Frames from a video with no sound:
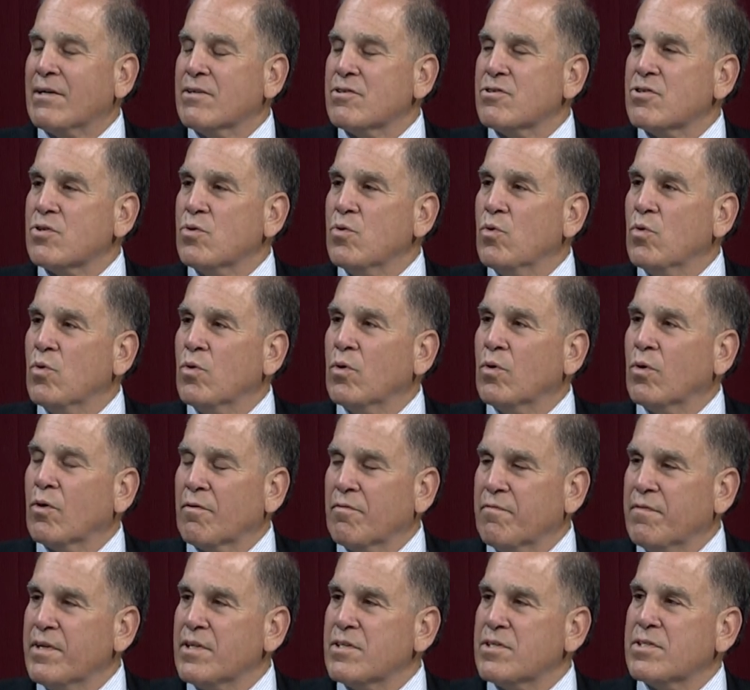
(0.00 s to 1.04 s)
to school or
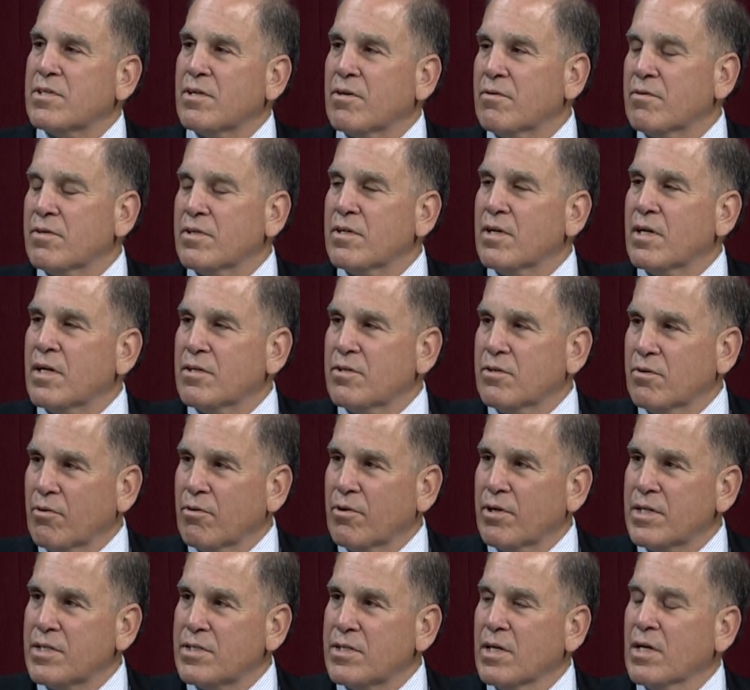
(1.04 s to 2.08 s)
finish their
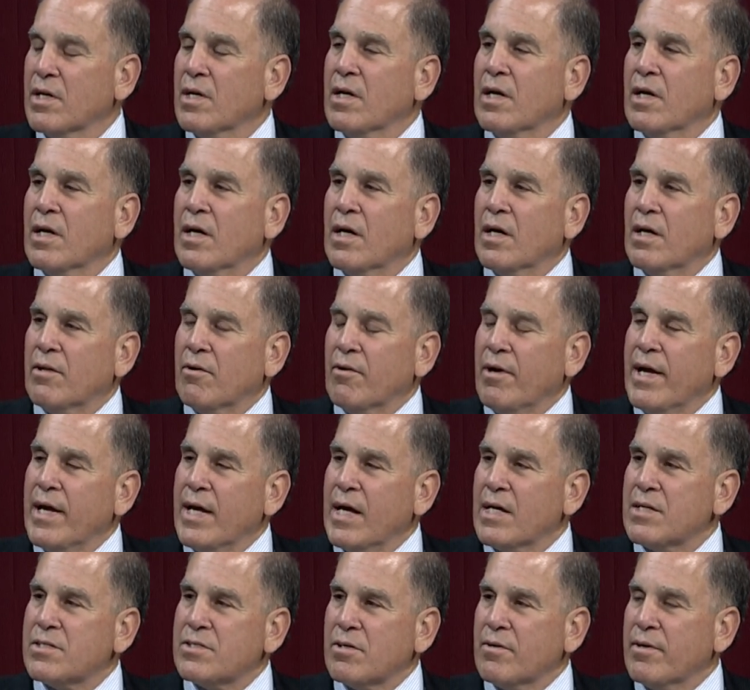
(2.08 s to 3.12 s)
degrees, their
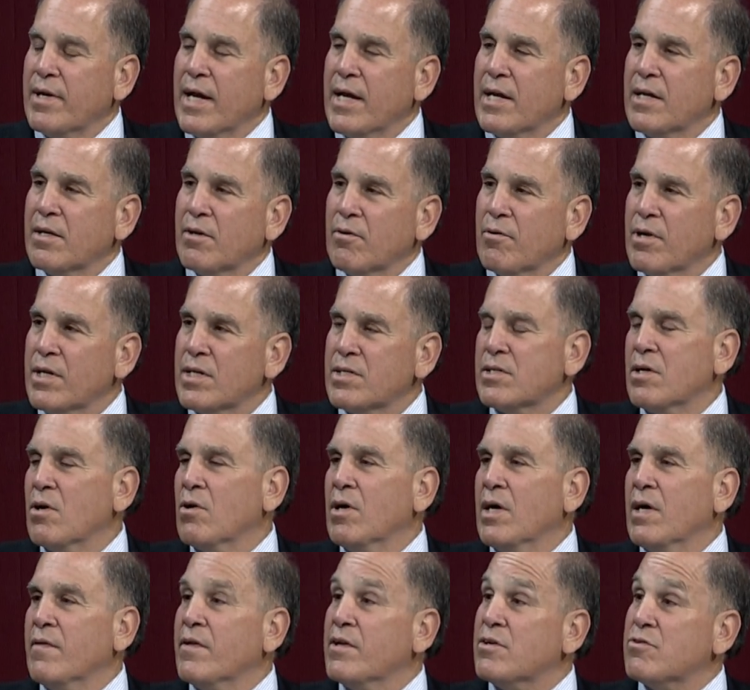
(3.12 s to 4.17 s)
AS, their A degrees,
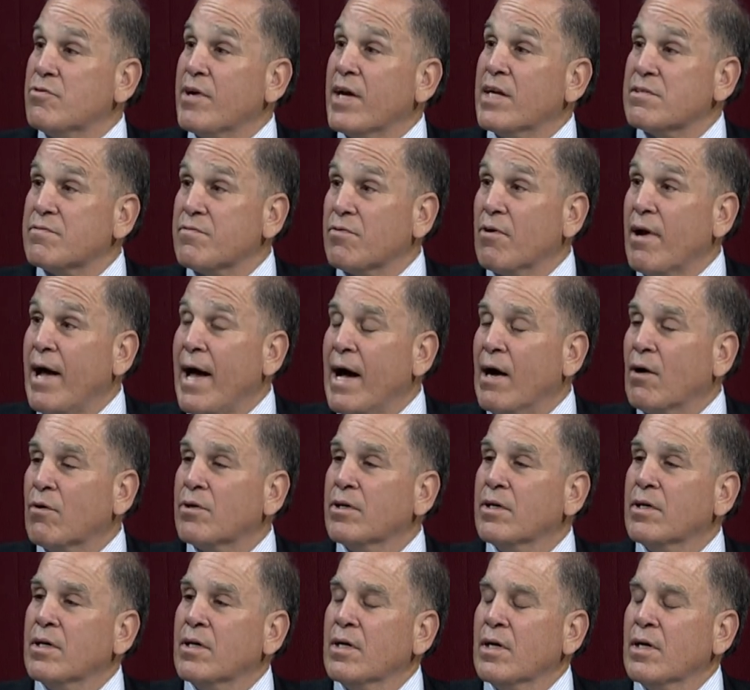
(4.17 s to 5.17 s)
and then transfer out.